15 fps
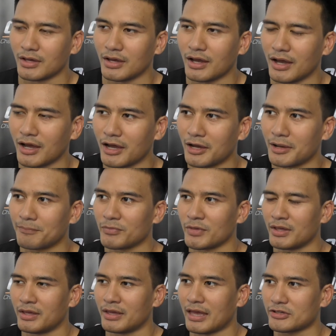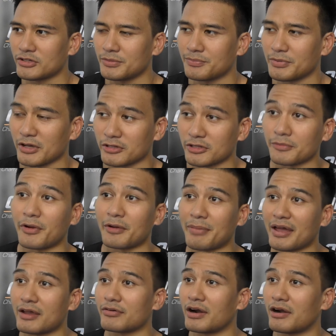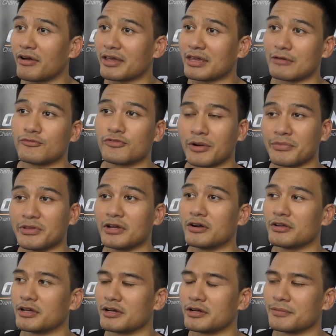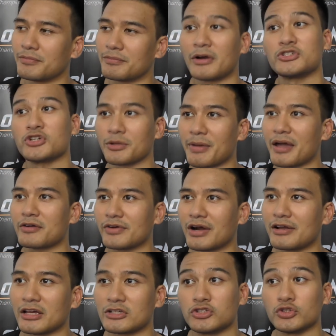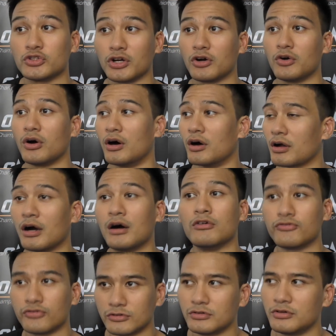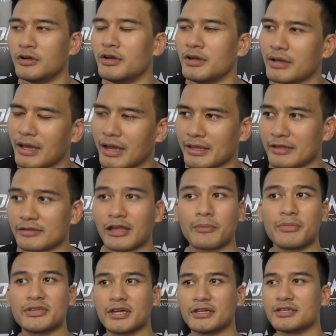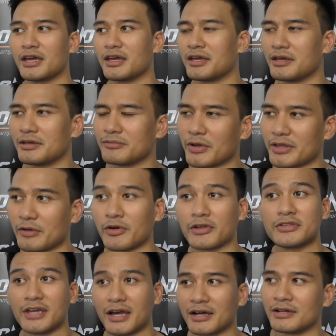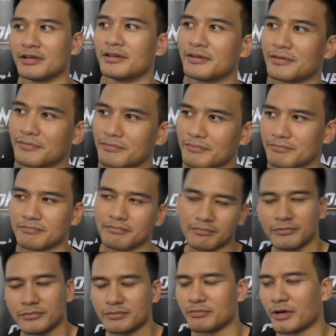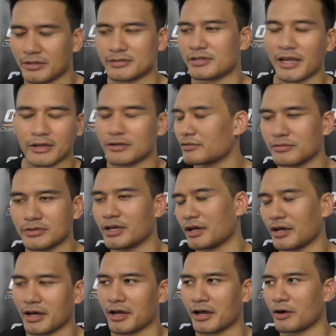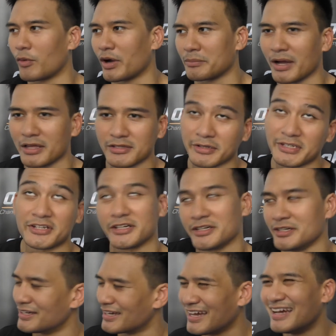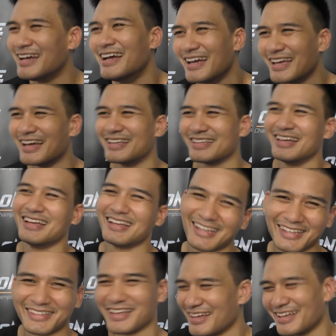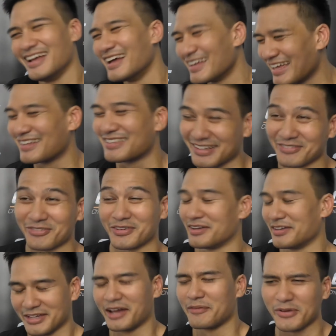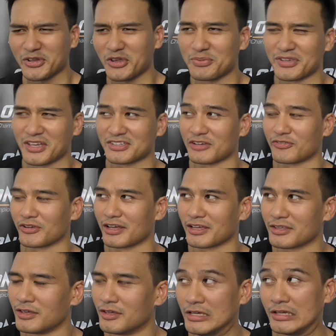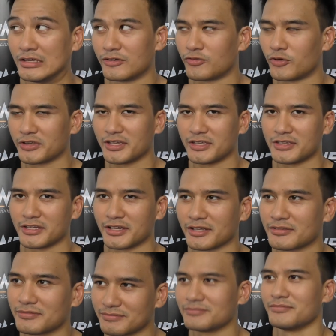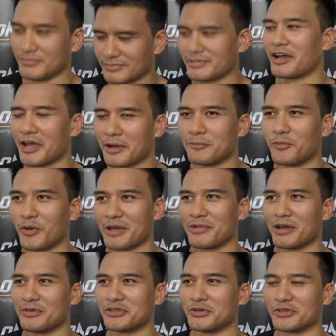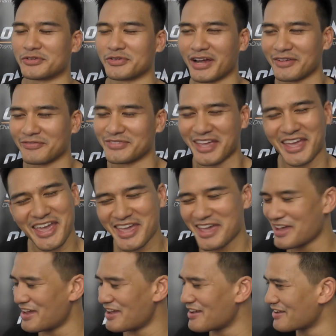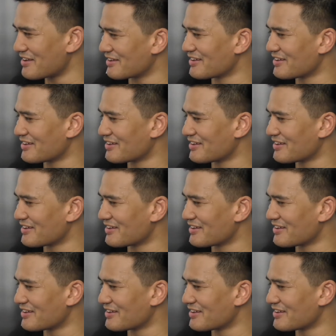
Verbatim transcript: Um, actually, because of my background, I came from the other martial art background like judo or kung fu, and I started BJJ when I was young. But like yeah, one month a year. That's it. Yeah, I practiced BJJ for like 14 years. Now I'm white baby two stripe. Yeah.